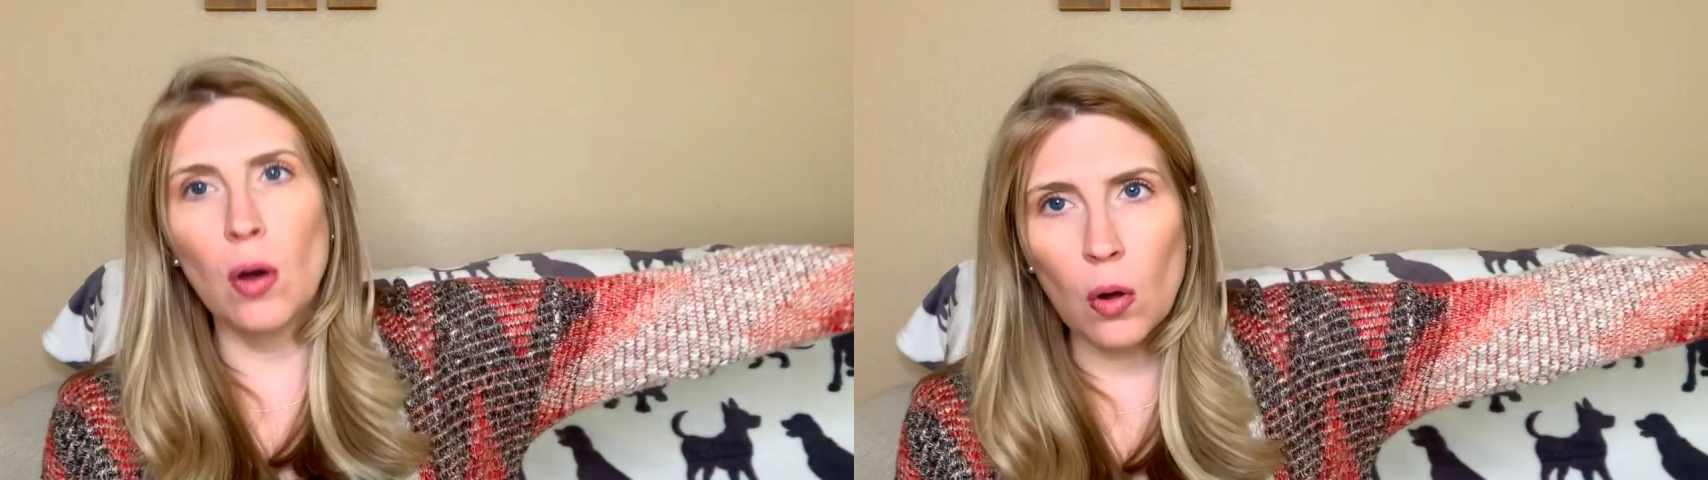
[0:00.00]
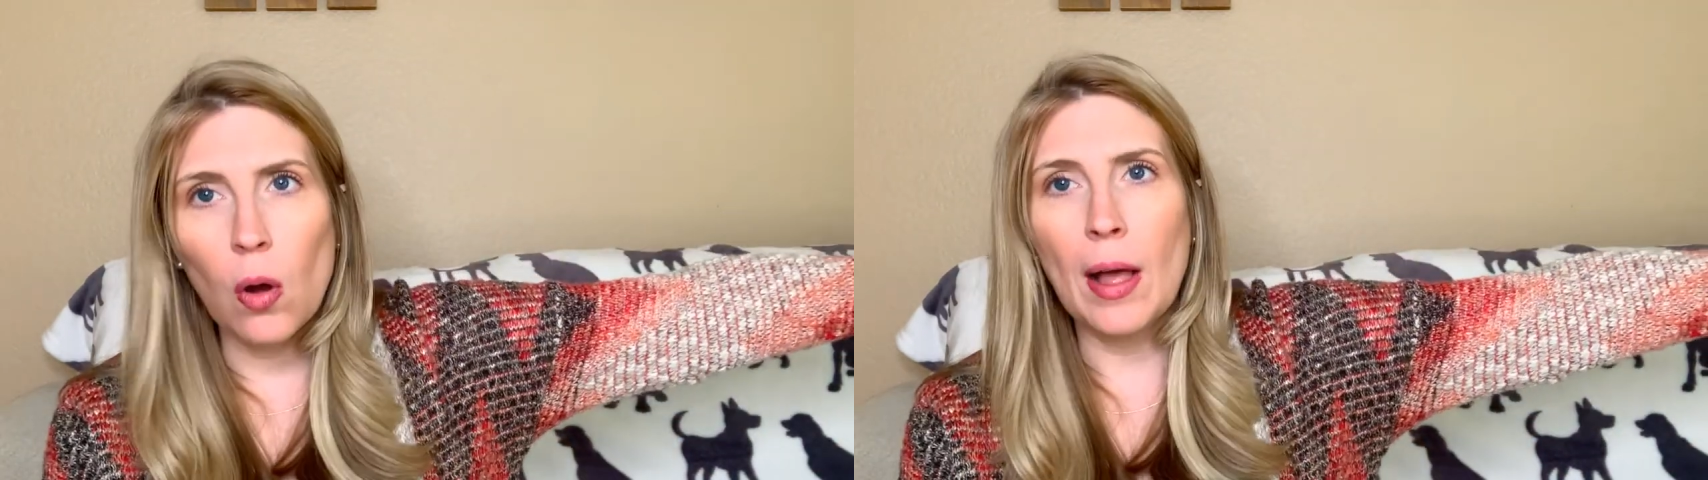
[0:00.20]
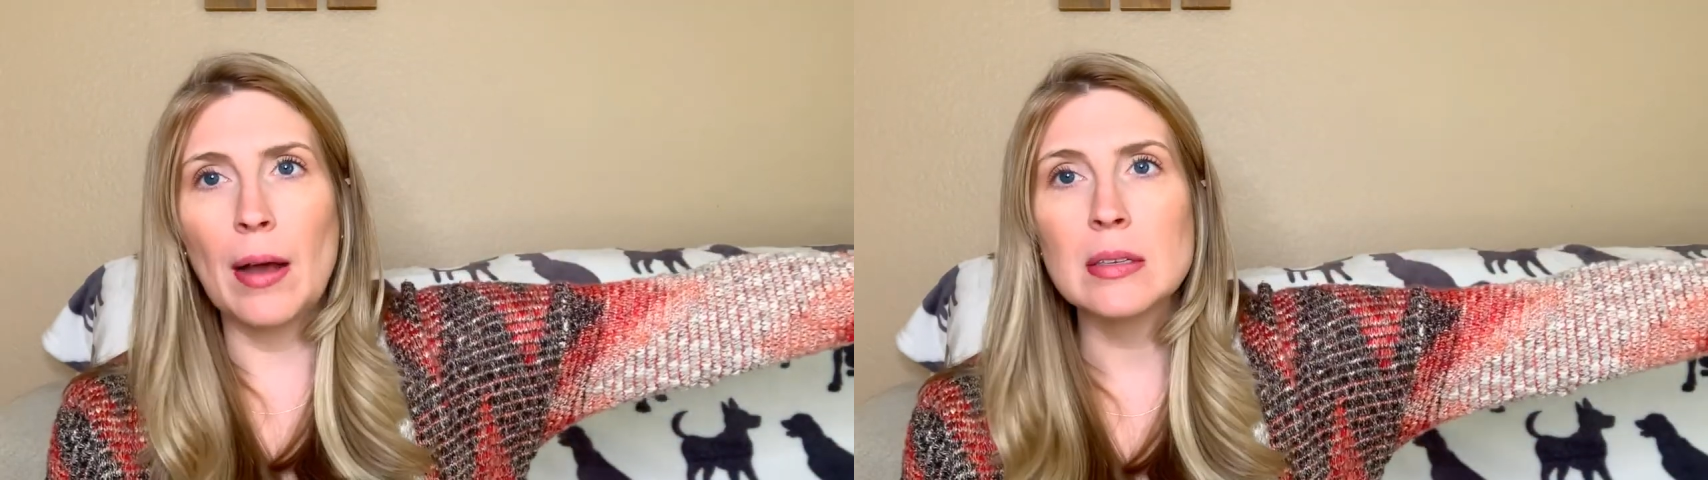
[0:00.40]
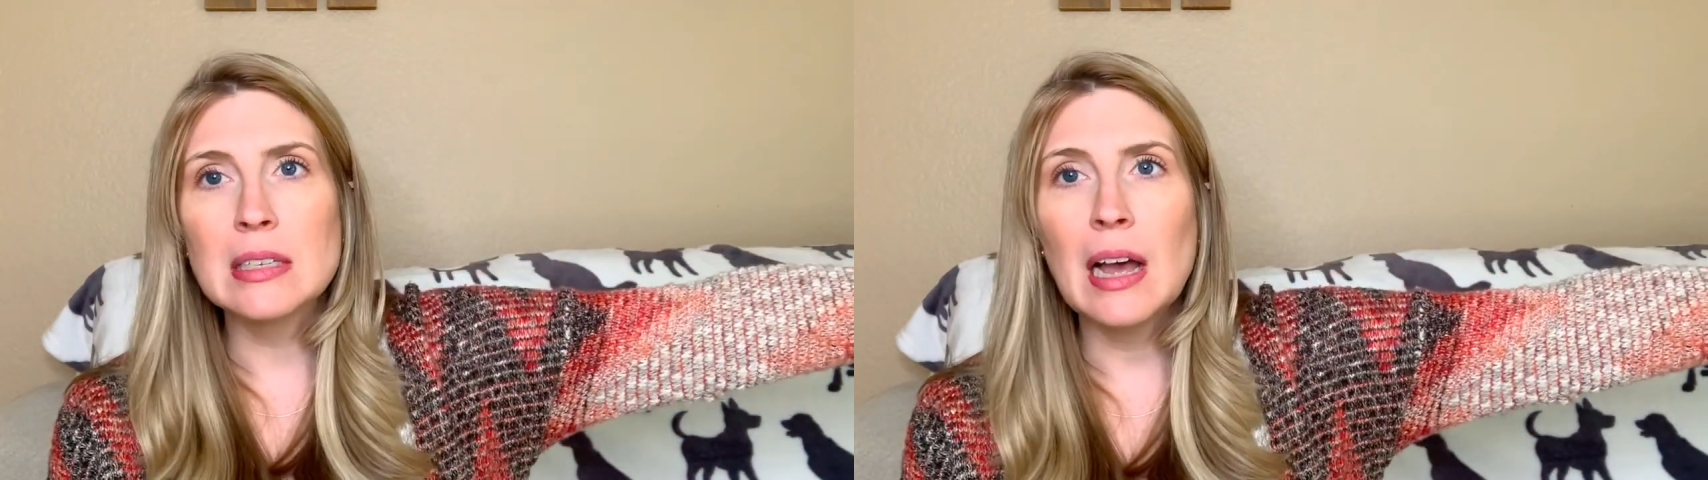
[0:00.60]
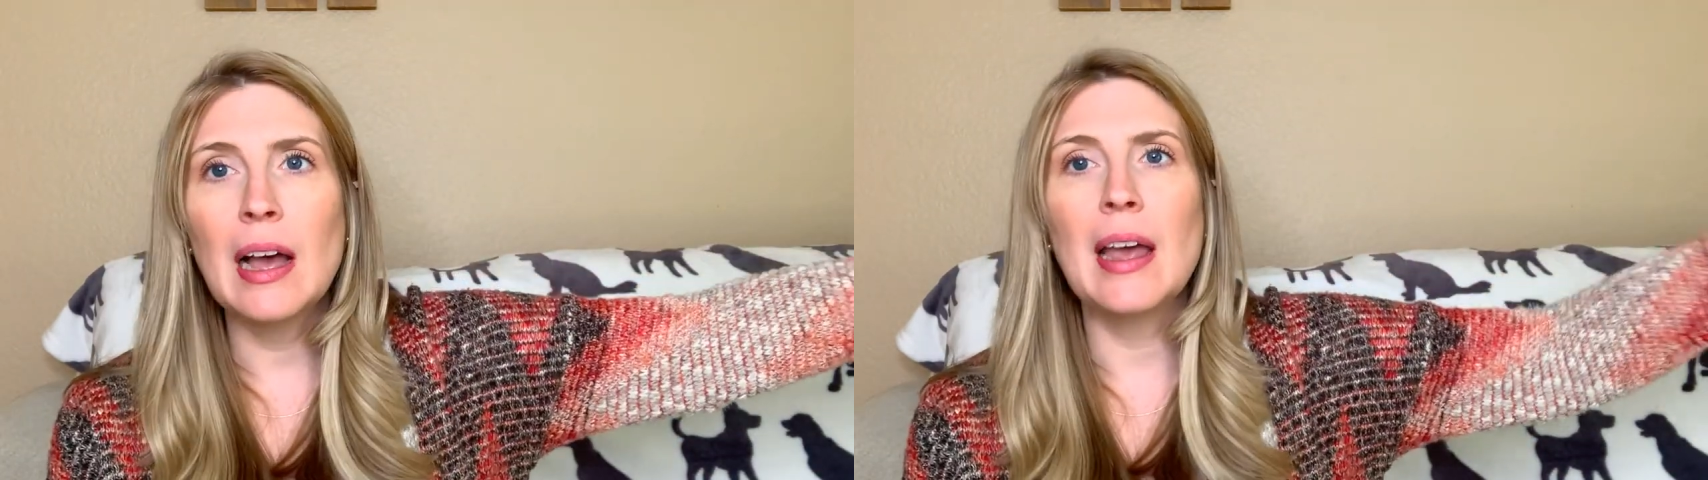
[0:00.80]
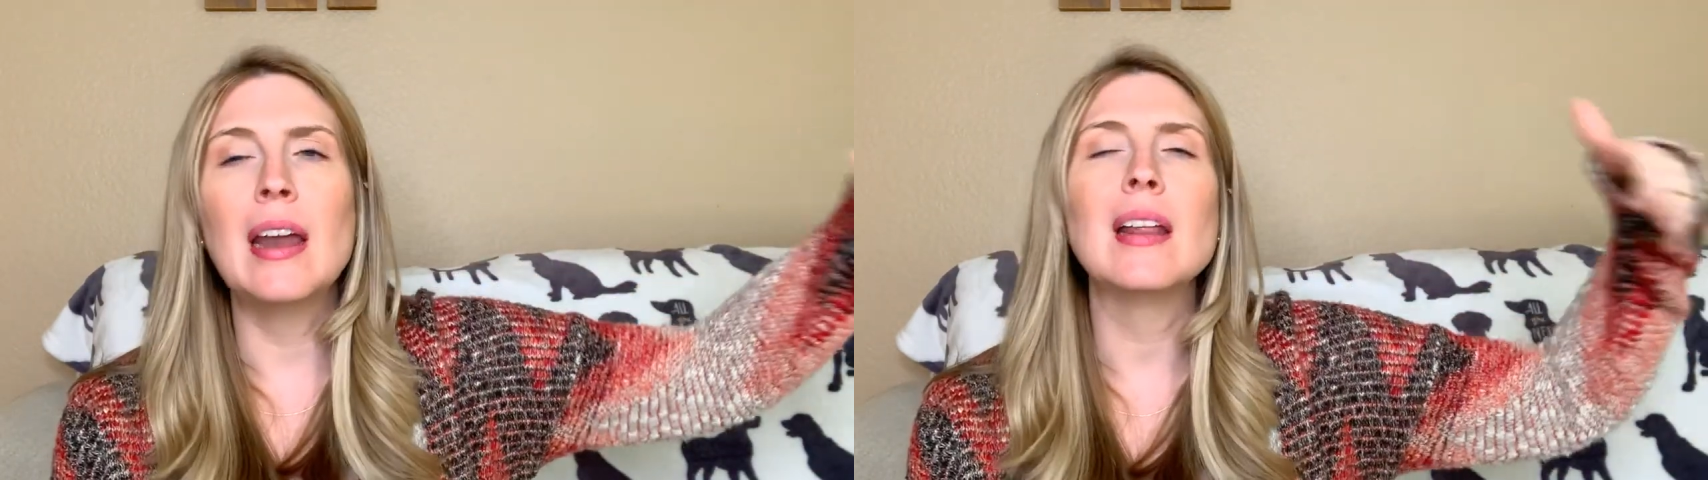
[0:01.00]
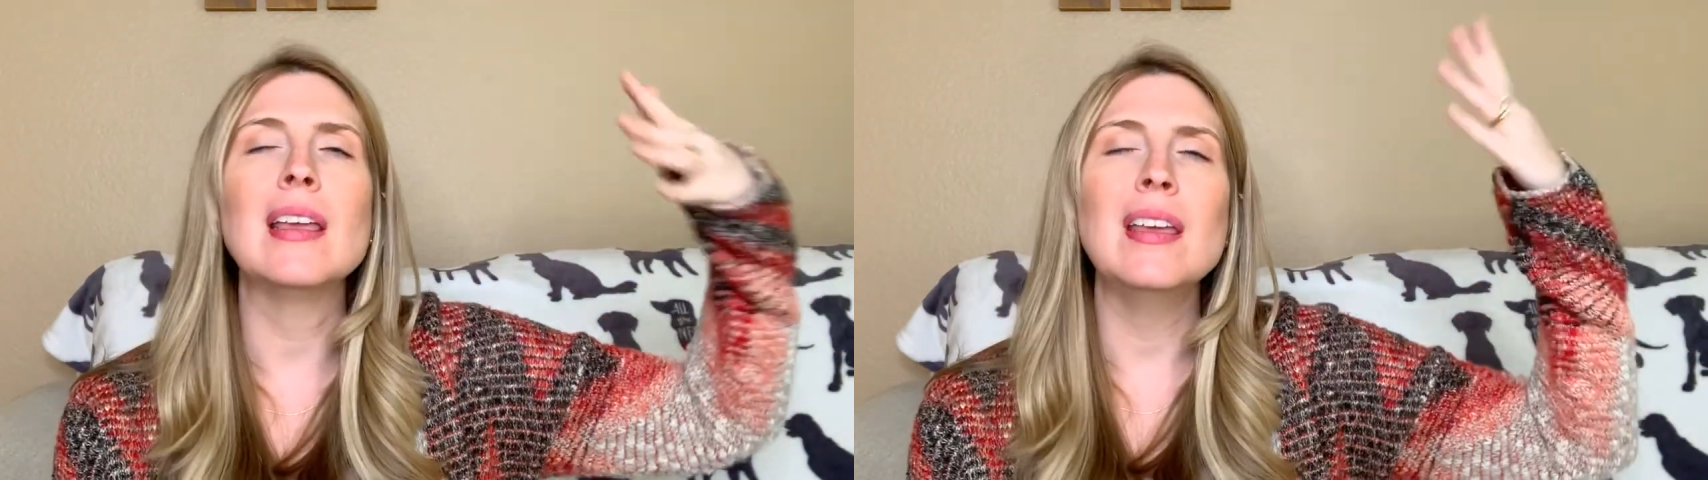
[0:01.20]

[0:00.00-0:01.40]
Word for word: whole outside,